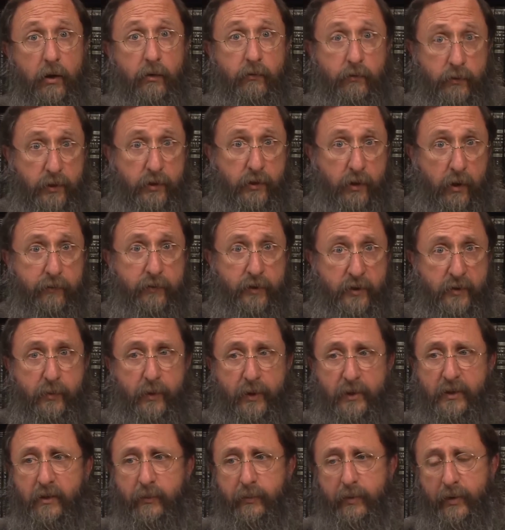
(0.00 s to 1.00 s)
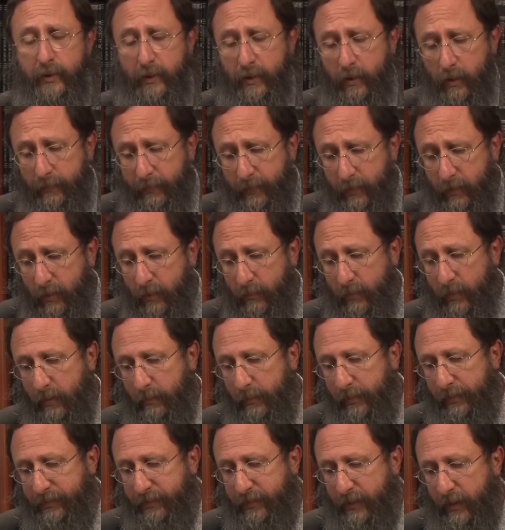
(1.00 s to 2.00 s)
of responsibility of the
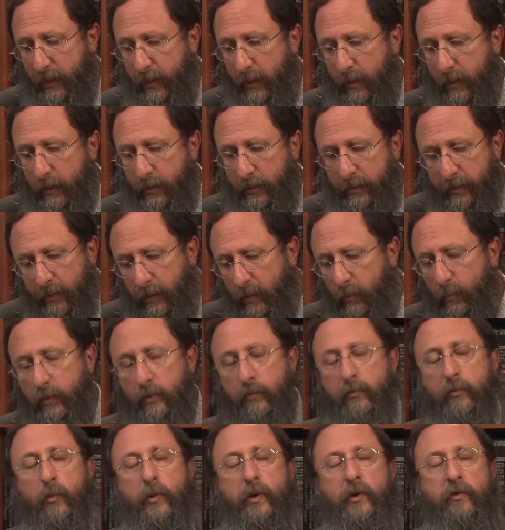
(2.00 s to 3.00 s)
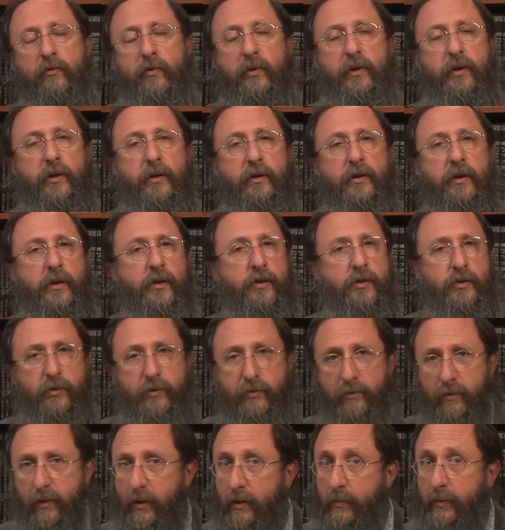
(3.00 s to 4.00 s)
commandments. There we read in
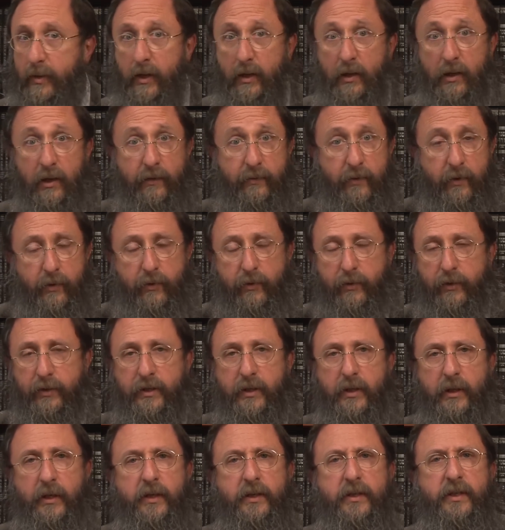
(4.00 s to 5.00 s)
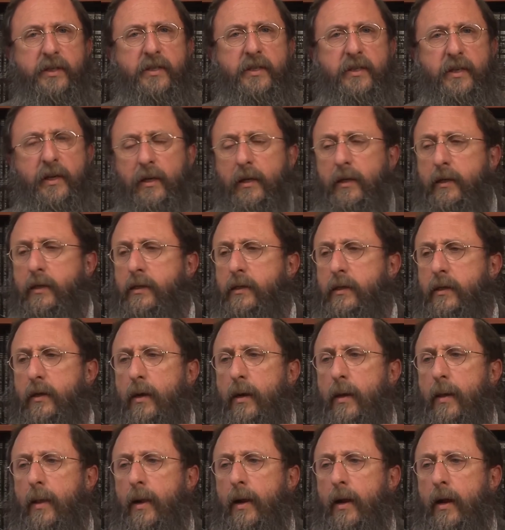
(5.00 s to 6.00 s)
Deuteronomy 11:13, it's the second
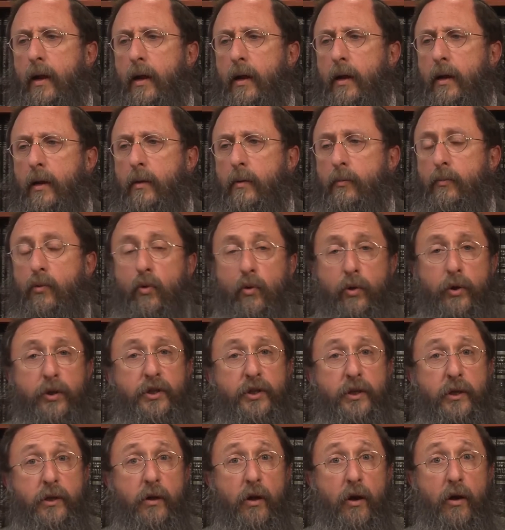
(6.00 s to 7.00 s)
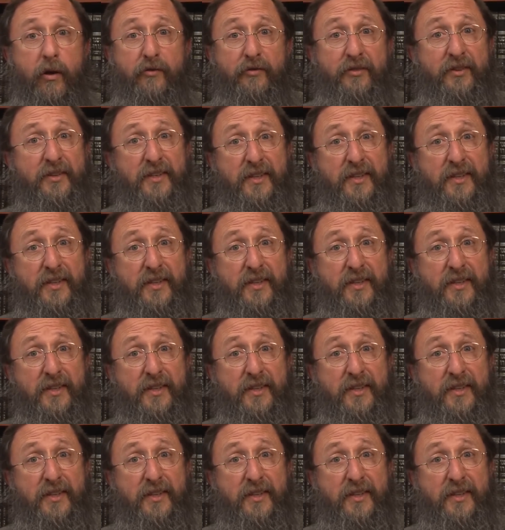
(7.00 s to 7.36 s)
portion of the